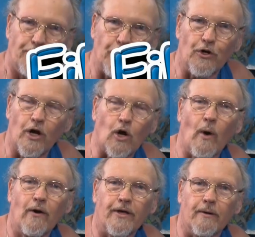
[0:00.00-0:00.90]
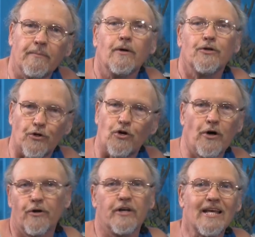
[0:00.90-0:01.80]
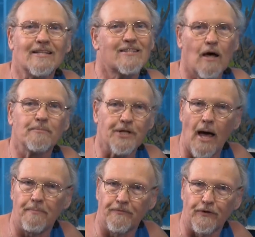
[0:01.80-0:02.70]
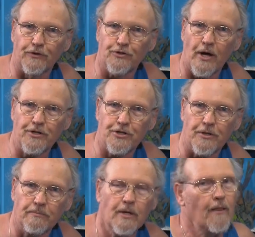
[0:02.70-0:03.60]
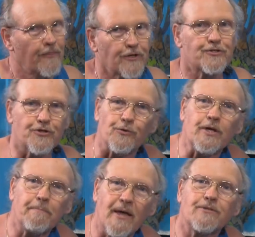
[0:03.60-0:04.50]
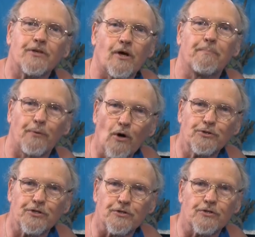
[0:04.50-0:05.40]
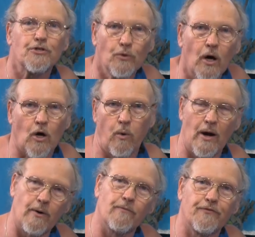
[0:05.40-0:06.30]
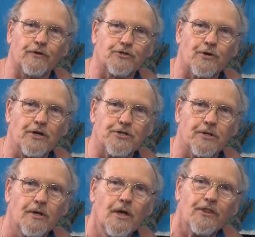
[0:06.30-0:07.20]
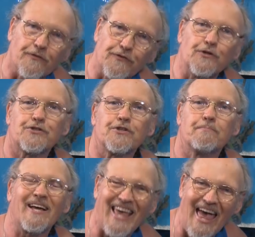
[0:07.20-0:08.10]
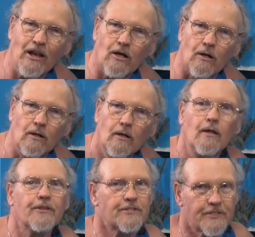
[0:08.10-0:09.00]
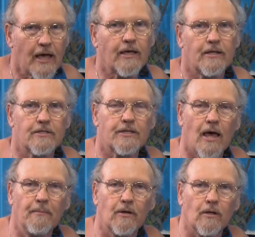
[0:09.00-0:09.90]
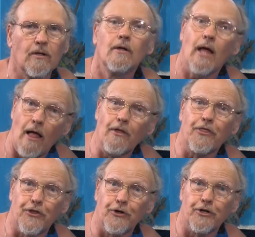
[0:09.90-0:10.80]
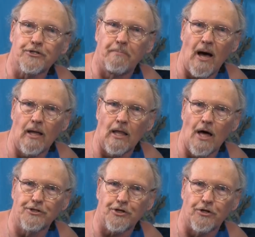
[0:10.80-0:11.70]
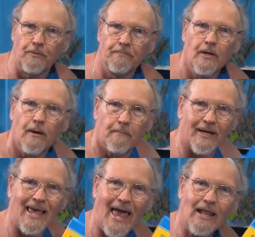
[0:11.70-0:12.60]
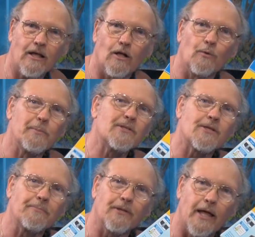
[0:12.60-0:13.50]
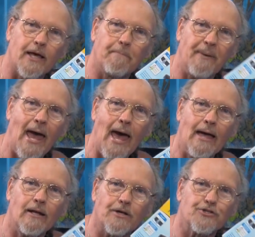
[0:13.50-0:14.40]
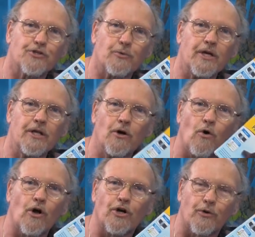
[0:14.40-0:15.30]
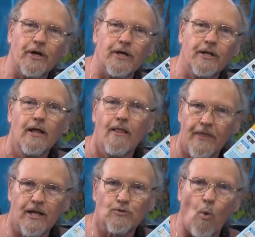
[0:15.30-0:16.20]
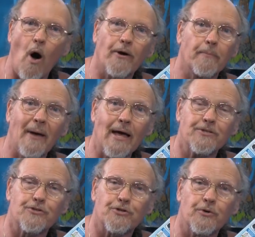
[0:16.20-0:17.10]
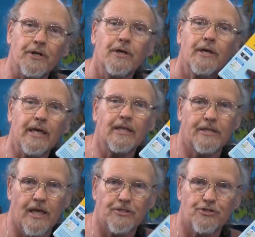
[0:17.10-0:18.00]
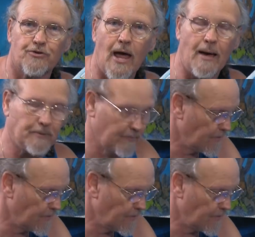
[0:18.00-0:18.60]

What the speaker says: For your aquarium, you're going to need some type of filtration. There's three basic approaches to aquarium filtration. The first is mechanical, the second is chemical, and the third is biological. Mechanical will be something like a pad, a screen, or a grid that as water passes through it, it gets trapped.